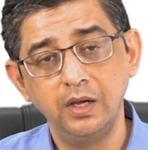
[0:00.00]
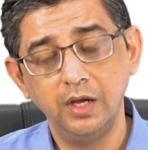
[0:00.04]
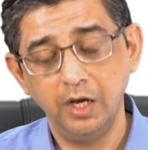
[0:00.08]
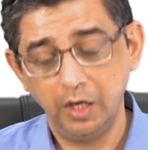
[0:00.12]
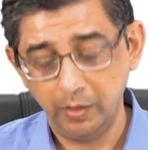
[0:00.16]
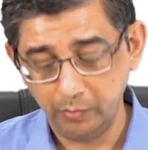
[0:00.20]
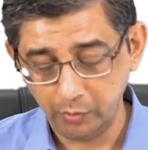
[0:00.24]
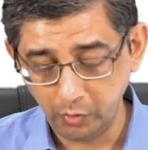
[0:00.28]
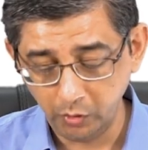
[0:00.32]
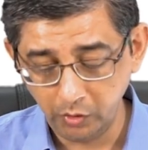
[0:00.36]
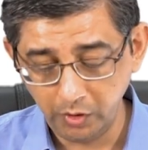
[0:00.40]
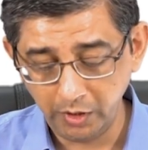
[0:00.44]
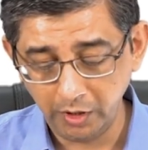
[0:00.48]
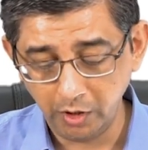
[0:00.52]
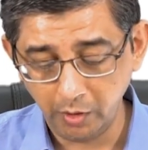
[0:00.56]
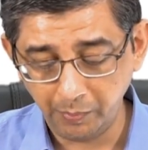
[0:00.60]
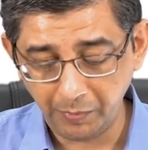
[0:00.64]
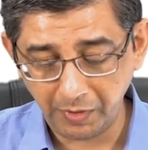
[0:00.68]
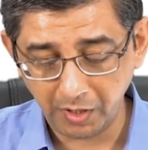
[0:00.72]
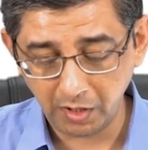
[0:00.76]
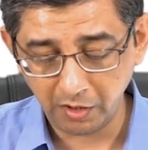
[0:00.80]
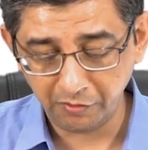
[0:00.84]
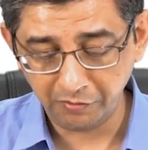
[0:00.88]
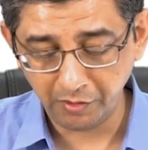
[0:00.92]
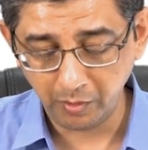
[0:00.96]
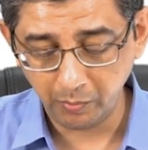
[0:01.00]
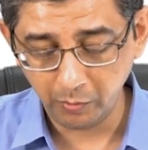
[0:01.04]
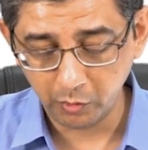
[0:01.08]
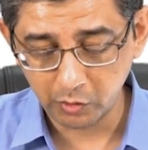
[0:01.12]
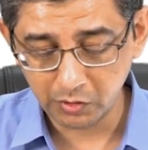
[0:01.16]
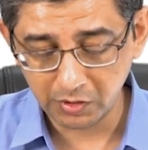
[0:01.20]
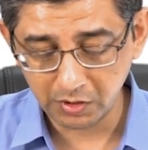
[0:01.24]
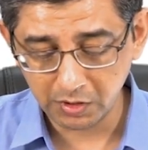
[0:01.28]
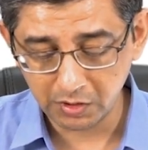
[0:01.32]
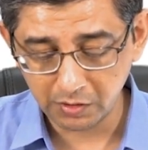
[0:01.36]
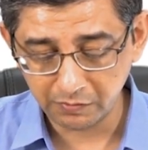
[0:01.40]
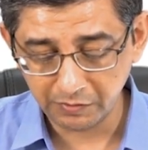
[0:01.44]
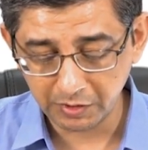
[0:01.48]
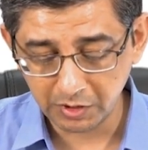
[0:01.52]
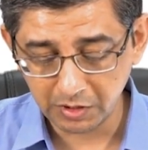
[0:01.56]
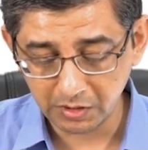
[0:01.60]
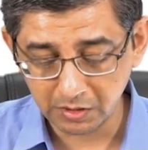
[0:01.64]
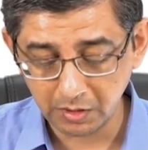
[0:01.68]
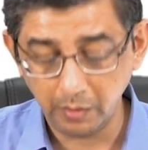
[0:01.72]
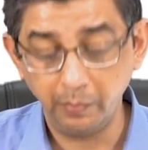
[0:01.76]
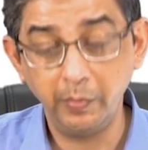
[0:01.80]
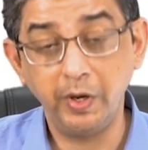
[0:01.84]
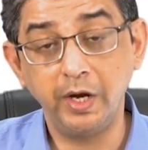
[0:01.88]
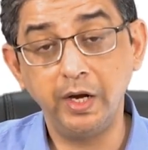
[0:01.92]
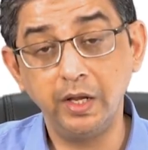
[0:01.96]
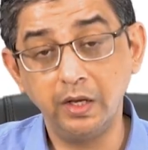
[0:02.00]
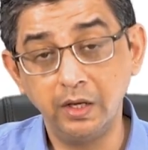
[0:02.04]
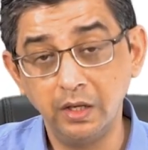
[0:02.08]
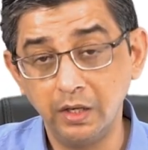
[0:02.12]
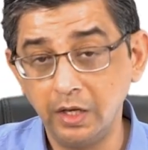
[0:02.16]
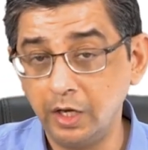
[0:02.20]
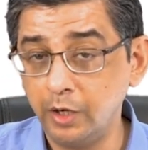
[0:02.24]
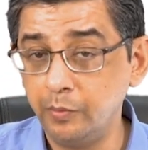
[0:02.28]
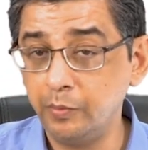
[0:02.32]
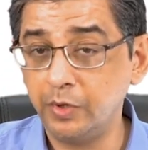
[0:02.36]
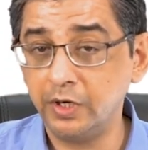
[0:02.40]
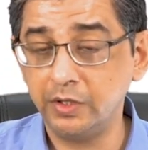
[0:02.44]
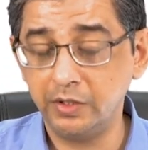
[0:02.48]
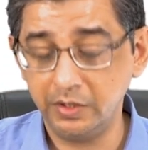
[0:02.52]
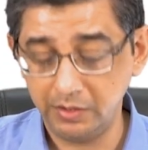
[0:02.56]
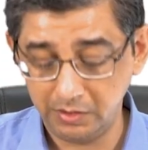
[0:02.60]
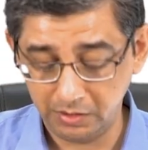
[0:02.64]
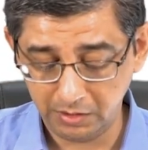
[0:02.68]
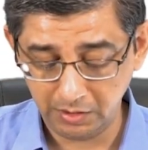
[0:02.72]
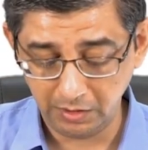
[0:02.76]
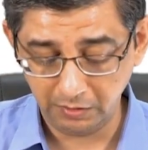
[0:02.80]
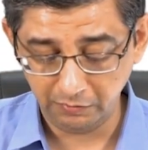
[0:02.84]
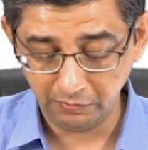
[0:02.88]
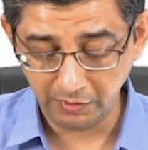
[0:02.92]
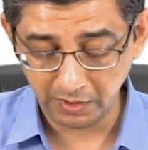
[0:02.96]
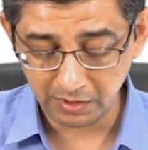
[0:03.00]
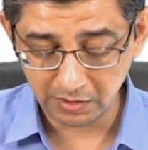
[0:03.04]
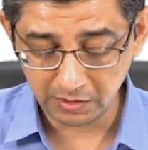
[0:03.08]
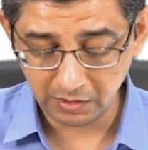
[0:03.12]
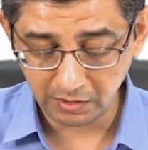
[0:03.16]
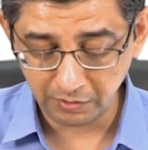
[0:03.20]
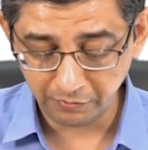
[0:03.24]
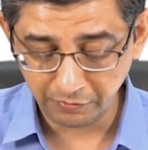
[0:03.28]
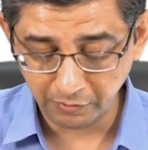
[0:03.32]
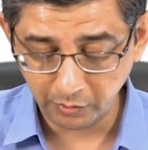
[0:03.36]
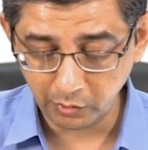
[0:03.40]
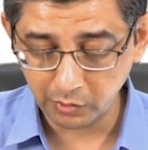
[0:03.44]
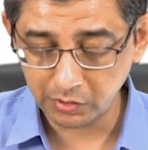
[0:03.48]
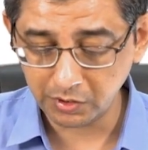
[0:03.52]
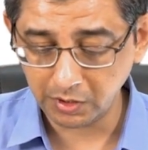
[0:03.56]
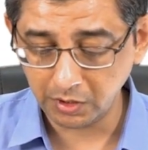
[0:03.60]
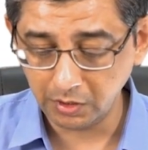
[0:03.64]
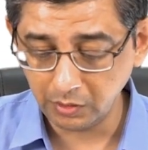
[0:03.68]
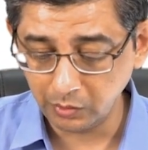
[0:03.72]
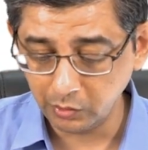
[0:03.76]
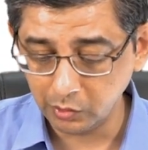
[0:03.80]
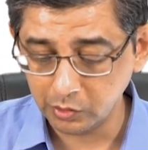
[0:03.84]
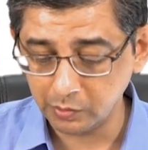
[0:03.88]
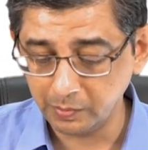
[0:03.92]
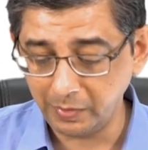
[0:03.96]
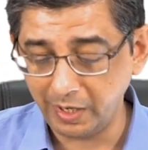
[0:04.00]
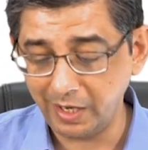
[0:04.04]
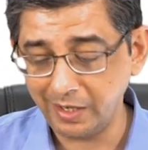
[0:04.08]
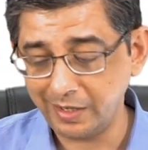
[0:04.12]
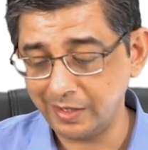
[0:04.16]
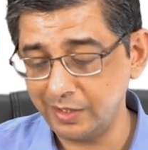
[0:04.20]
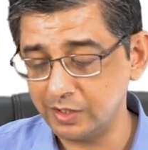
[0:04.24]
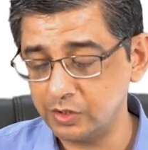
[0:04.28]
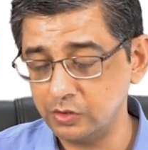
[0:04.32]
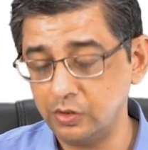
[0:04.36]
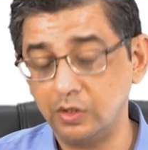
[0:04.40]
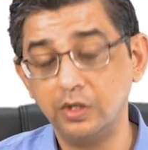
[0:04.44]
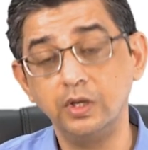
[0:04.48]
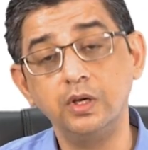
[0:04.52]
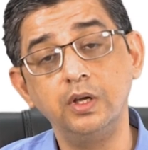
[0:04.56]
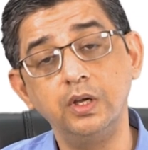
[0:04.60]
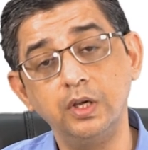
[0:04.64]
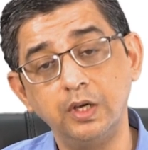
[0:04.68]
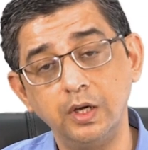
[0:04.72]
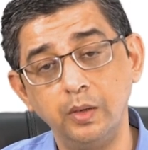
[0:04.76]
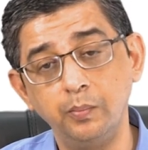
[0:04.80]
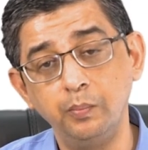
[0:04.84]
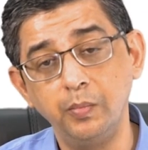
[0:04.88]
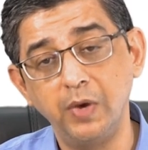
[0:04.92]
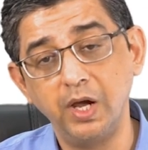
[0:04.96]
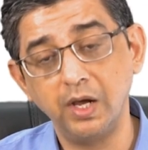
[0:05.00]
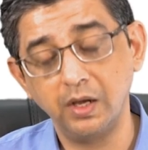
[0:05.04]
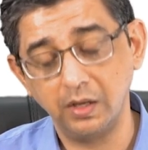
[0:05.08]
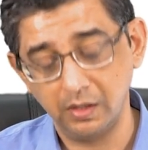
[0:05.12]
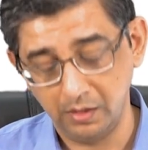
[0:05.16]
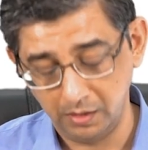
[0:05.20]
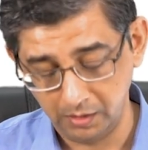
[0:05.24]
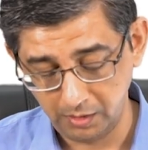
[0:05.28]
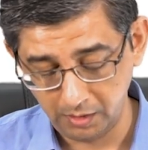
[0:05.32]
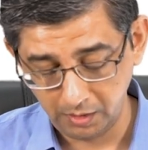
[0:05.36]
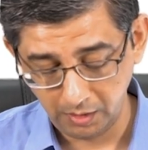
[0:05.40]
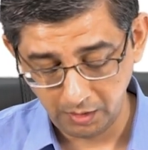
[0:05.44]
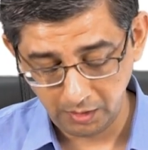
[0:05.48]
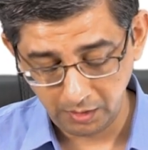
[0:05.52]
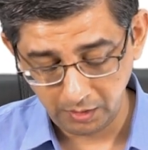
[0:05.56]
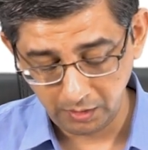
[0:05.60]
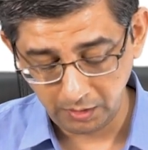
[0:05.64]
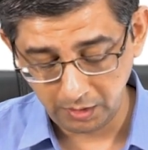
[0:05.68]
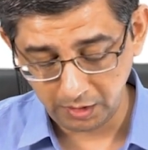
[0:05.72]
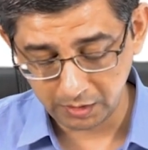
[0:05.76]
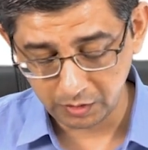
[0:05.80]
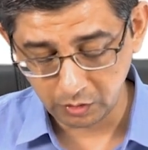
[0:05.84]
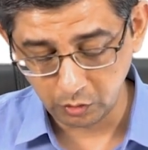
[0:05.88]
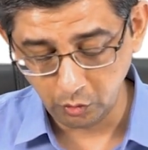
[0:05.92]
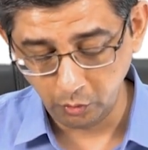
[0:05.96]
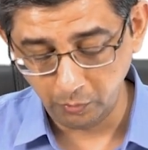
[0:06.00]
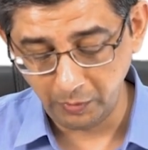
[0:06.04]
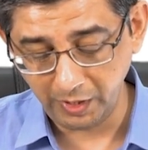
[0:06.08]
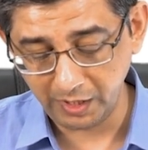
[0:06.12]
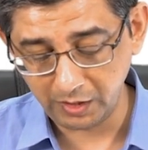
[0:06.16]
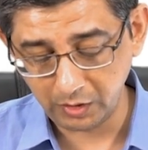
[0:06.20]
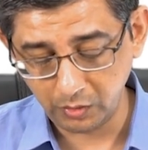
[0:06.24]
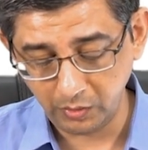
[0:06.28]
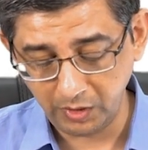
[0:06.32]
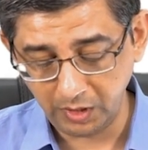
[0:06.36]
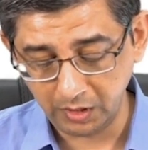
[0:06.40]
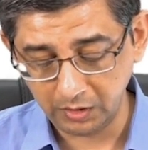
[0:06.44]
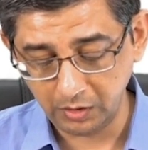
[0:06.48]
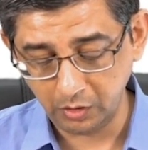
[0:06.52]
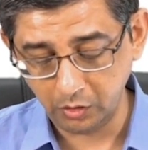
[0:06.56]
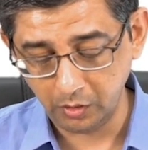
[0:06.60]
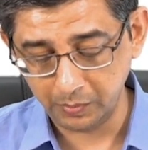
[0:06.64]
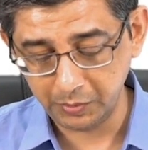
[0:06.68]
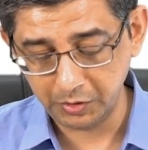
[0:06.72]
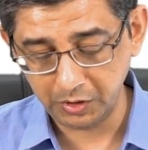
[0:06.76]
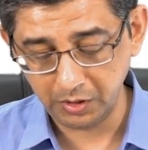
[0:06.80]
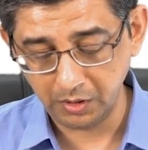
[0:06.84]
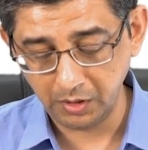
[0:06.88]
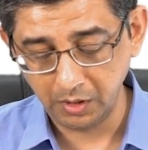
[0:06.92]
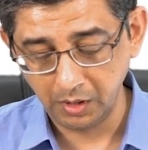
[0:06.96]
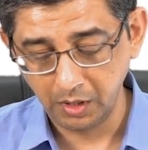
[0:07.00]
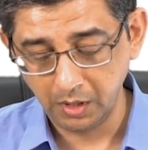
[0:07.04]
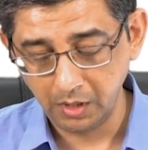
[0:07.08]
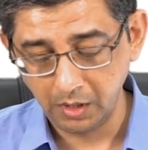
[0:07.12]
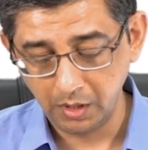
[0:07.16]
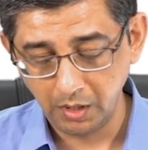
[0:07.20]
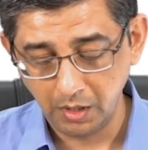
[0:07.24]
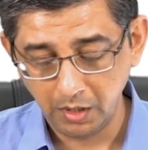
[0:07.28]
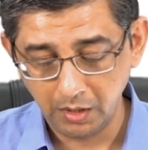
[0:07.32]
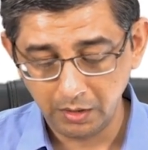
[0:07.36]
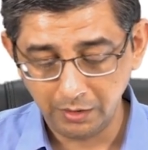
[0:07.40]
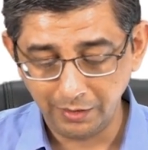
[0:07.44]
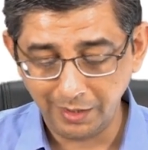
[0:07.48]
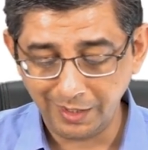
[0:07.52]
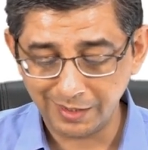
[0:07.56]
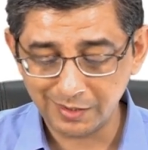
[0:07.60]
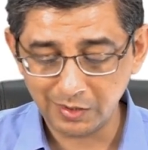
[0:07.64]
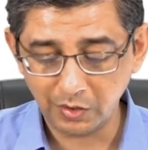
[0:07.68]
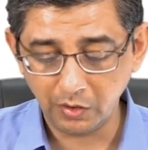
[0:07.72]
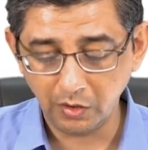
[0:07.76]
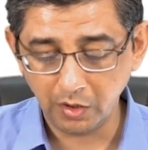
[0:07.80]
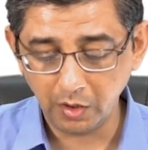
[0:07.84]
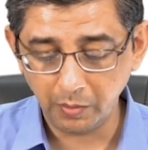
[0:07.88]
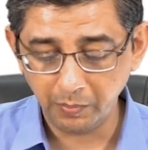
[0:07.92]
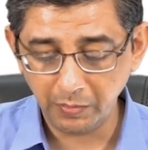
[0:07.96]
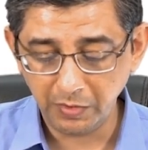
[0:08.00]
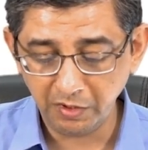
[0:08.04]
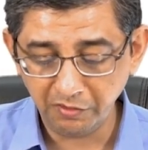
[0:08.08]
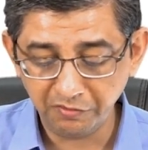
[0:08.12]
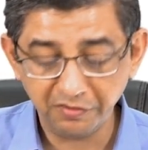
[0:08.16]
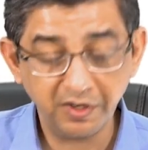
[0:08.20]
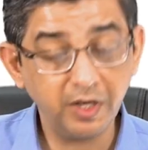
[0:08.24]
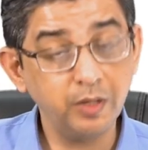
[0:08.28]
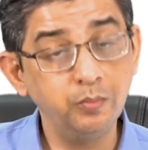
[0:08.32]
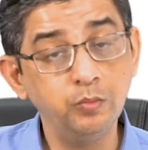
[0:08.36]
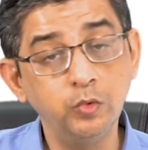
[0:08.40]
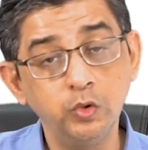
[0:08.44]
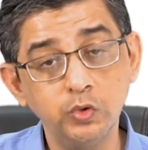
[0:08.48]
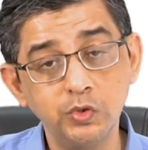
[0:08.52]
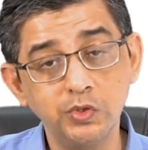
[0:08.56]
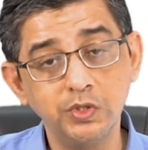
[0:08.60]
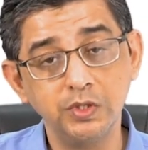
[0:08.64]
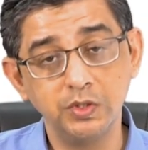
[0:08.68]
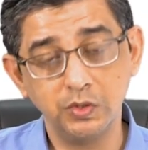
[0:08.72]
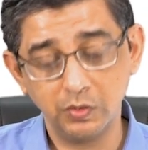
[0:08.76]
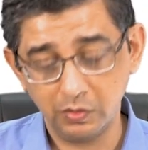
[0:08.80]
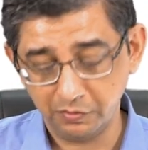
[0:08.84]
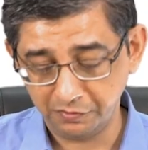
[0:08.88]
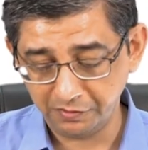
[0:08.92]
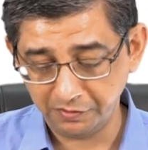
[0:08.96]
I'm ruling out paraphimosis, which is a medical emergency. Once the foreskin goes back, it's not going to come back. Let's go back to another option. That's gonna be phimosis. So